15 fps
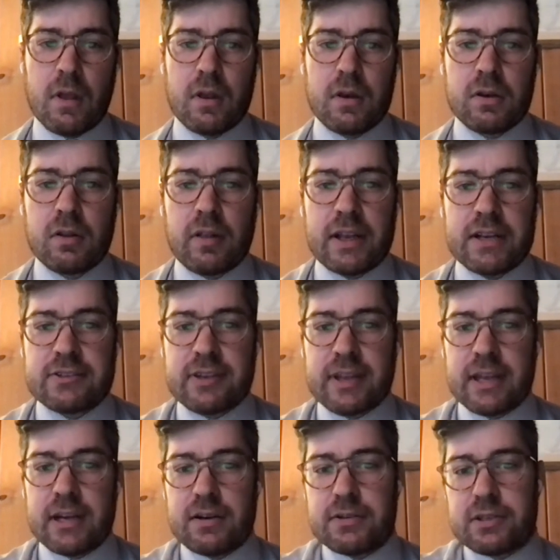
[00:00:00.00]
To
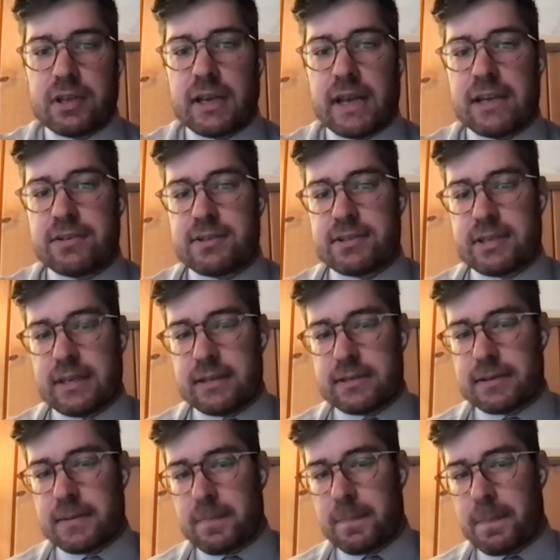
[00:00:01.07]
legislators and agencies,
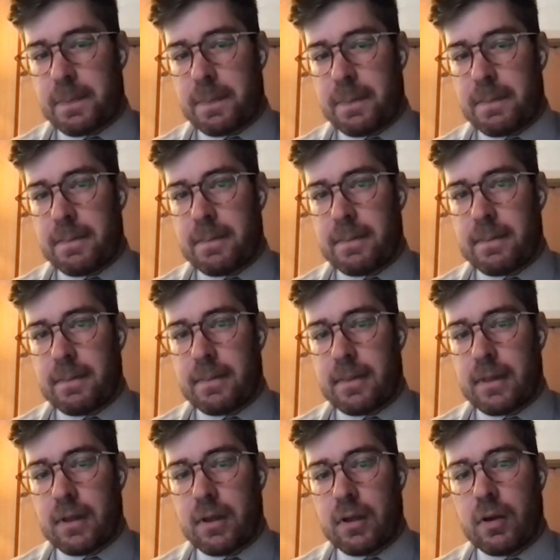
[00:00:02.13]

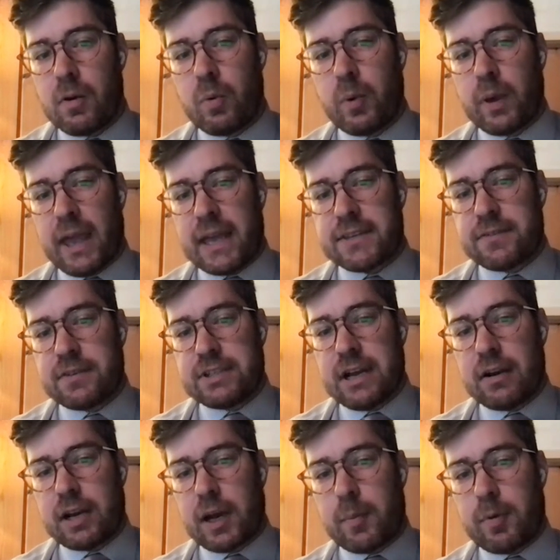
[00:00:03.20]
we ask for
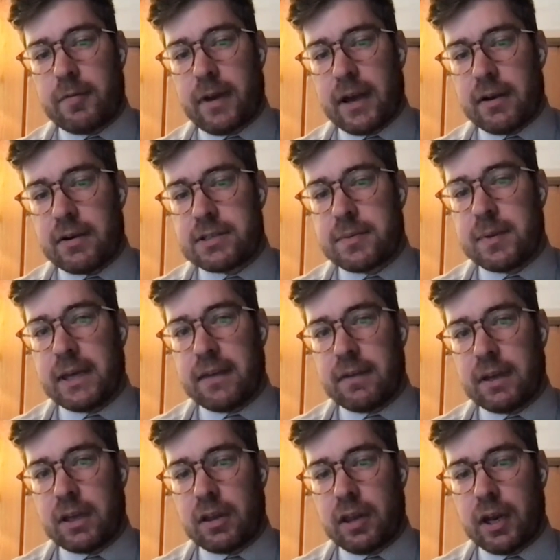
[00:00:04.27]
childcare providers to be given
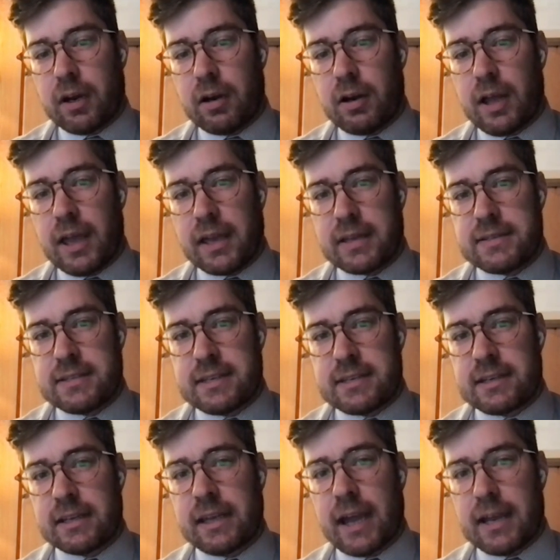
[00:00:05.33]
clear and
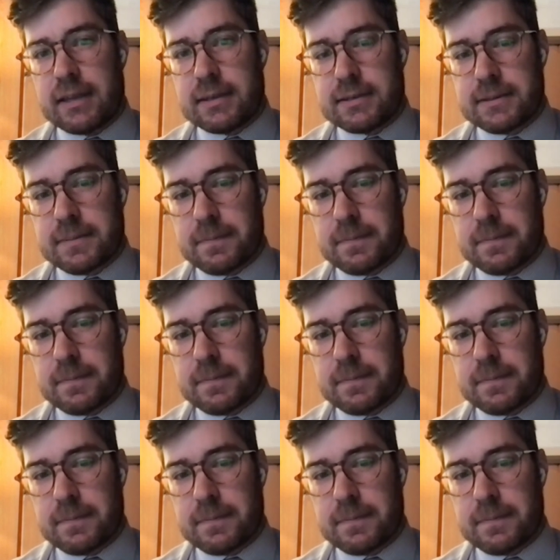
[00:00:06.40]
consistent guidance.